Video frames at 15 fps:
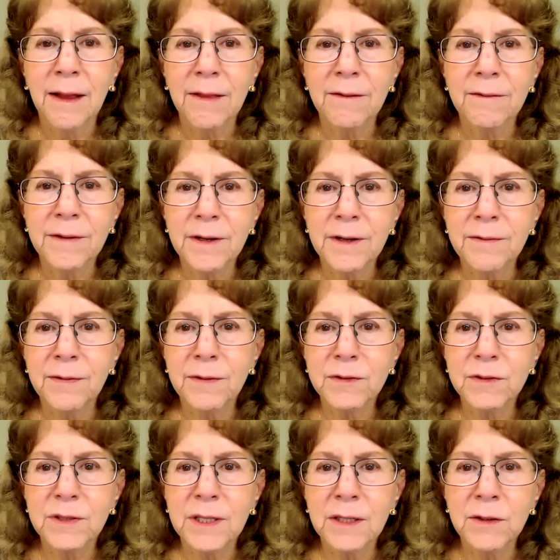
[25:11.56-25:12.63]
the very
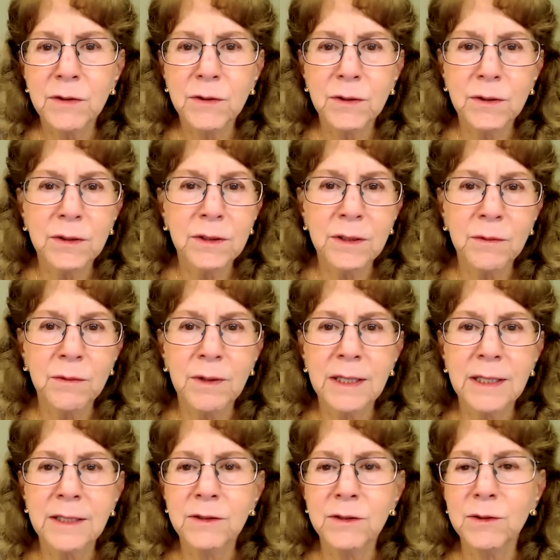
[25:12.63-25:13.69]
first thing you're going to
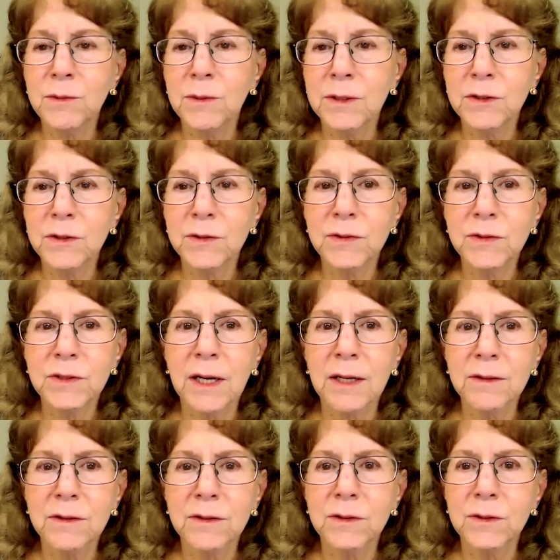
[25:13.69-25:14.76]
run into once you
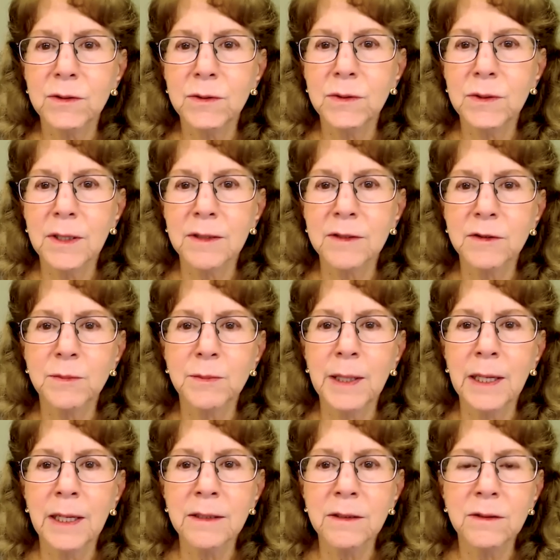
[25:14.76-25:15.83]
start to
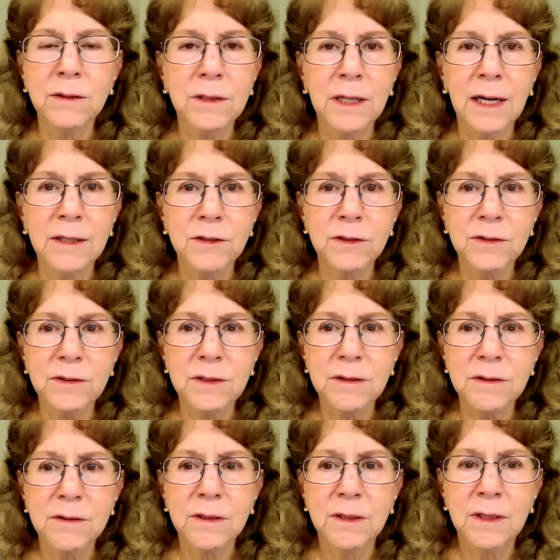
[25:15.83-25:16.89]
expand your
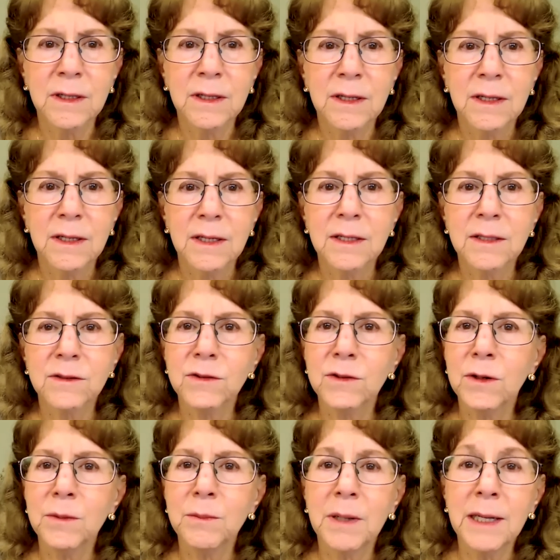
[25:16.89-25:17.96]
consciousness is
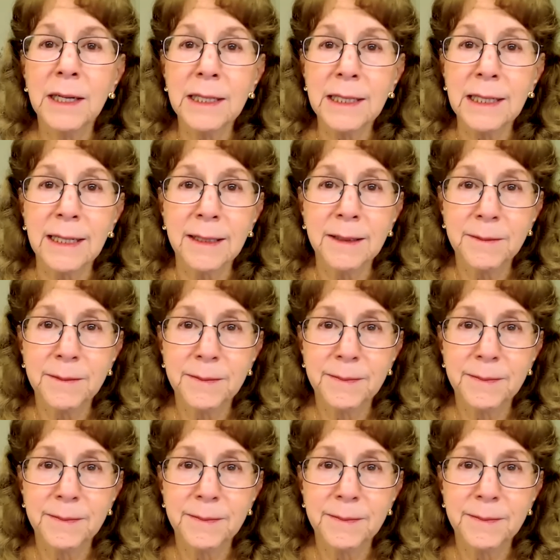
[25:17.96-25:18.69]
your body.